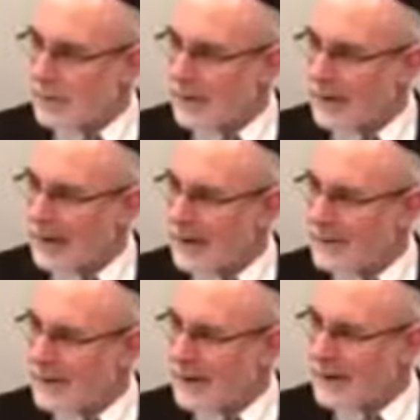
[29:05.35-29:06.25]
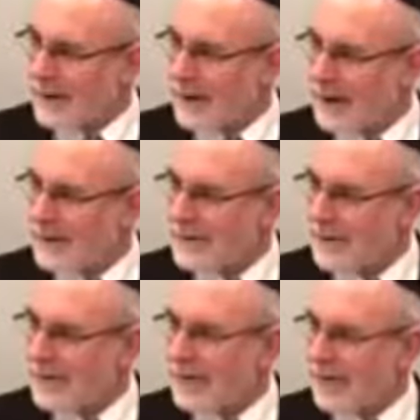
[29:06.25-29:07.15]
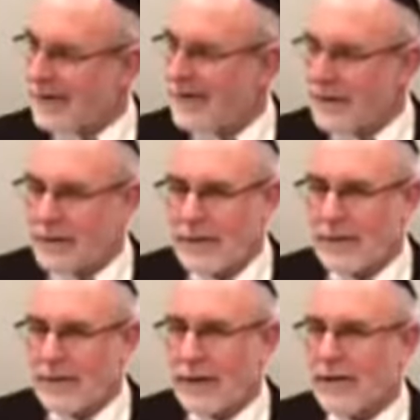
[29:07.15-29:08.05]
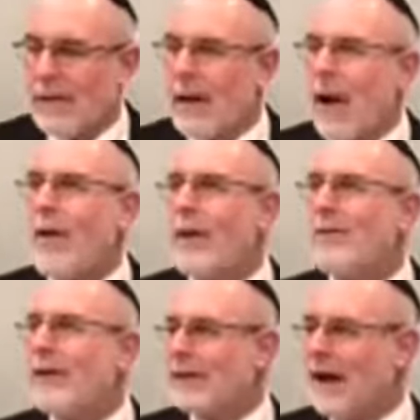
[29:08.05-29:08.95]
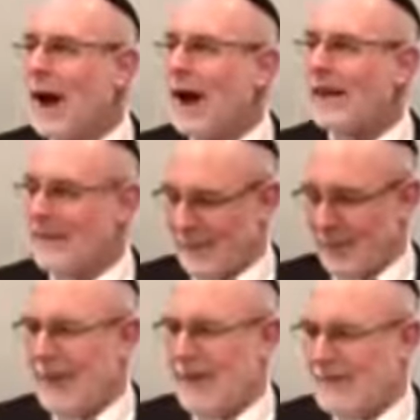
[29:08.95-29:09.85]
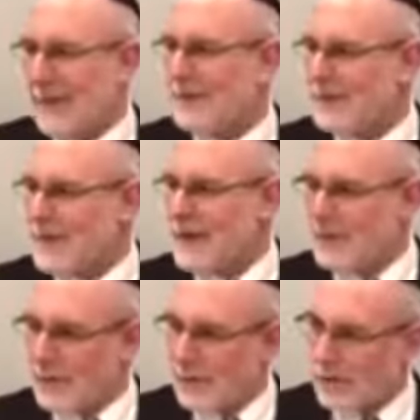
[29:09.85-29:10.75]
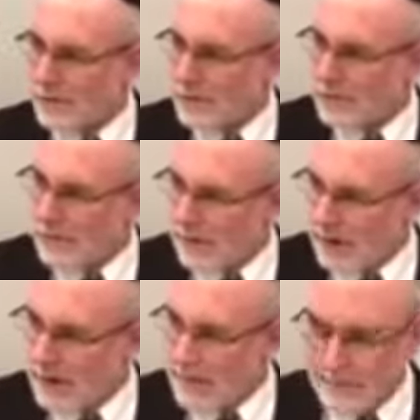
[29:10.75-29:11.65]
Okay, that was again the phrase. Don't think that they're, you know, oh, they feared God until it came time to chase the Jews. Okay?